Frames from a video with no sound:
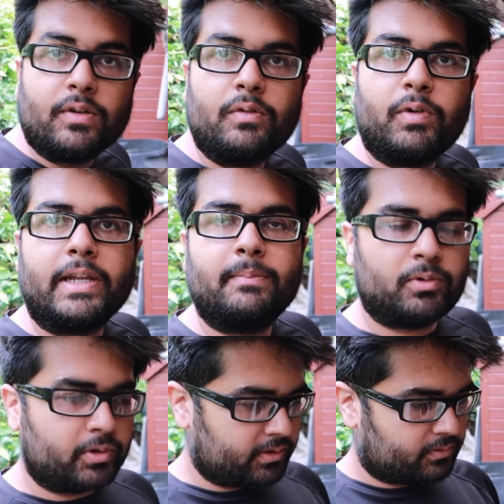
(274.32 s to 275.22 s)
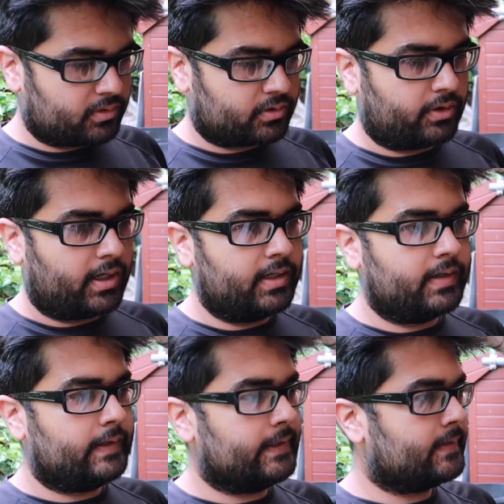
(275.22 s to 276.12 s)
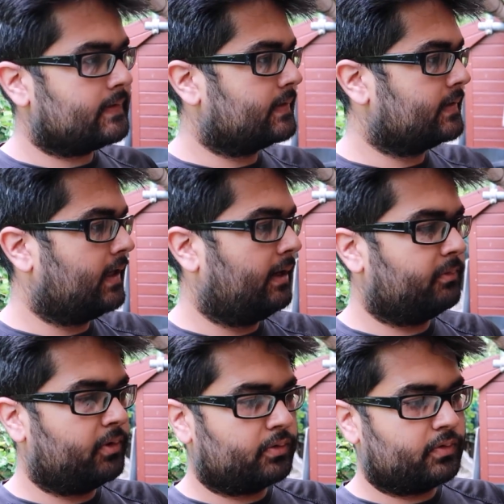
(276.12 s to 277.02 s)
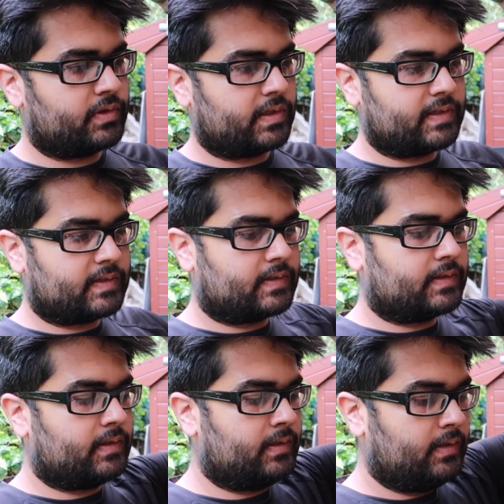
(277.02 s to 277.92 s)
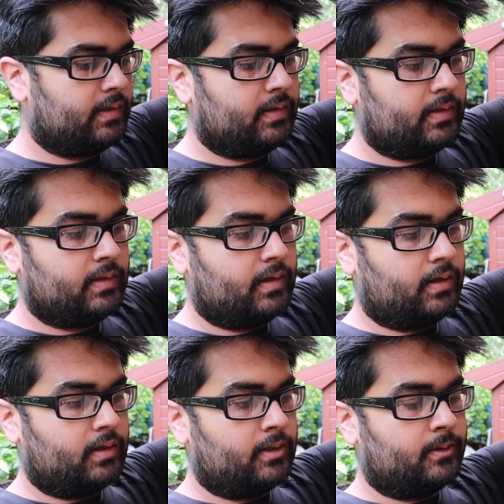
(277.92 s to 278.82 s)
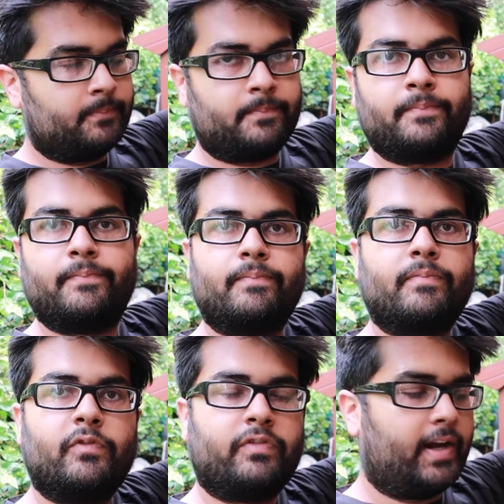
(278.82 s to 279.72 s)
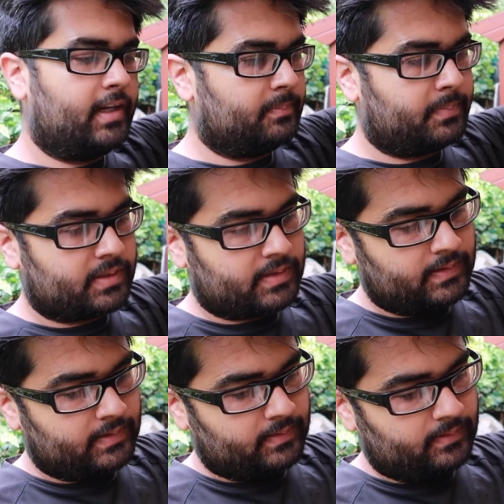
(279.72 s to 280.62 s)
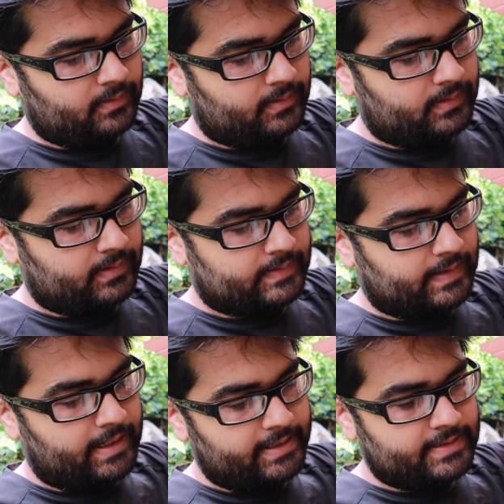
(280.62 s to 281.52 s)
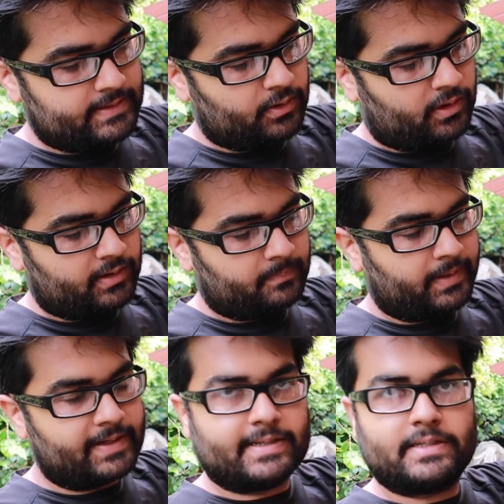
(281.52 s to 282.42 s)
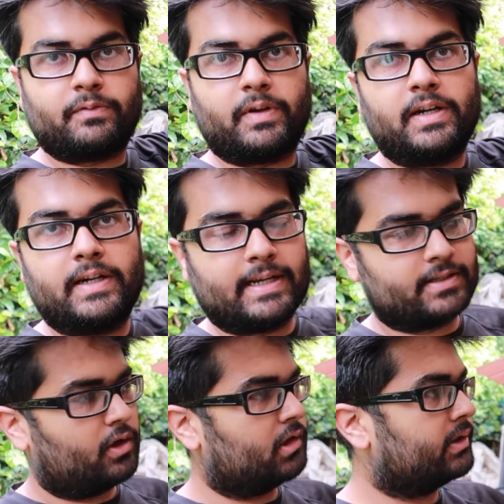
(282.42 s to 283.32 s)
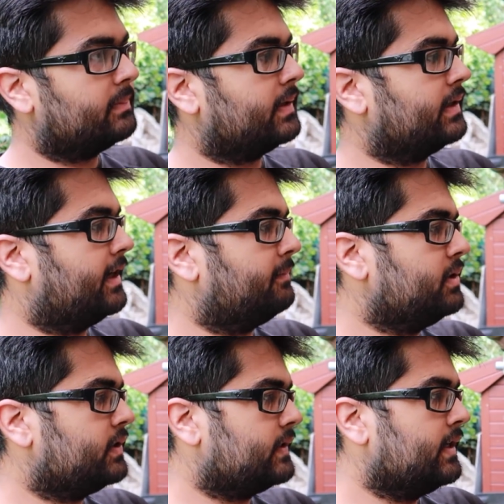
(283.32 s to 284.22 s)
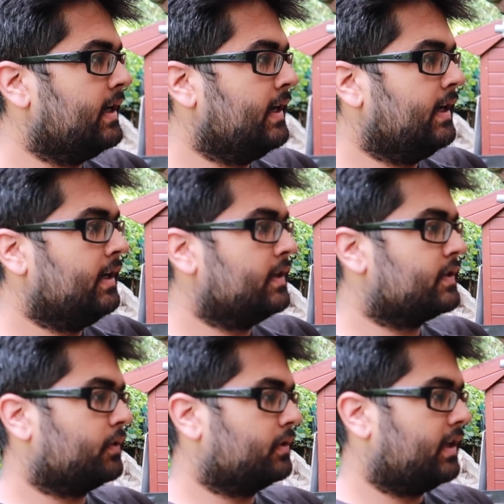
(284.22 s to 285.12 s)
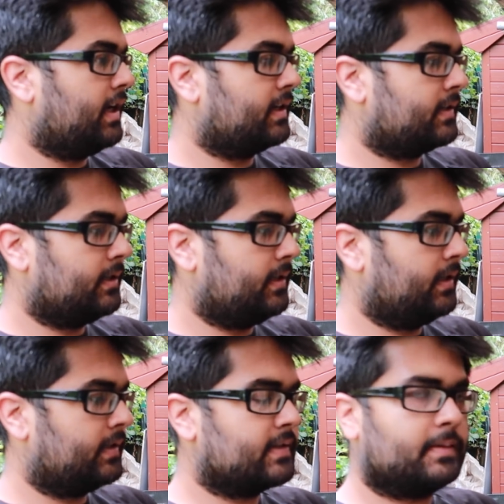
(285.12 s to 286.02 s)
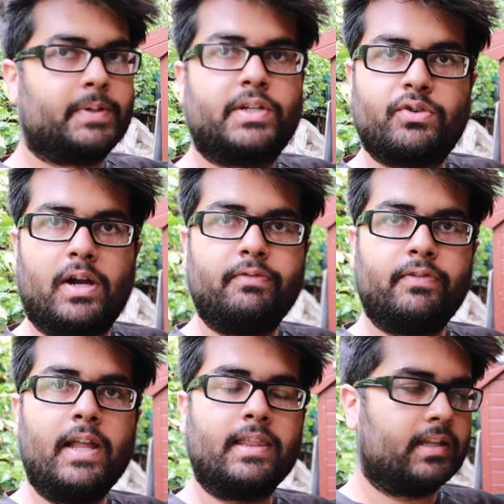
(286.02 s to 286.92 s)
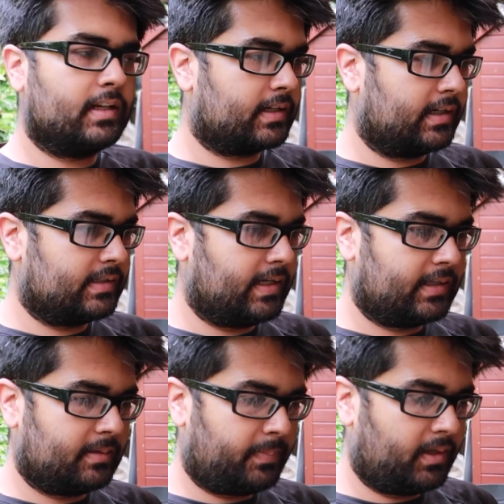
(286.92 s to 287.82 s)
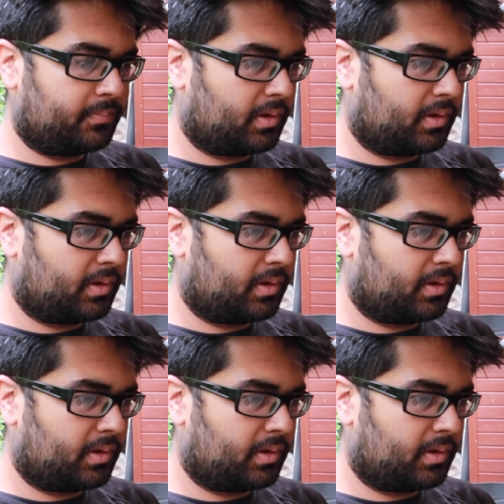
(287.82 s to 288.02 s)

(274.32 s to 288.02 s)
So what I'm going to try is, I'm going to just file a bit the sides or the places where it has already been damaged, so that it is a bit rough and then it can take the paint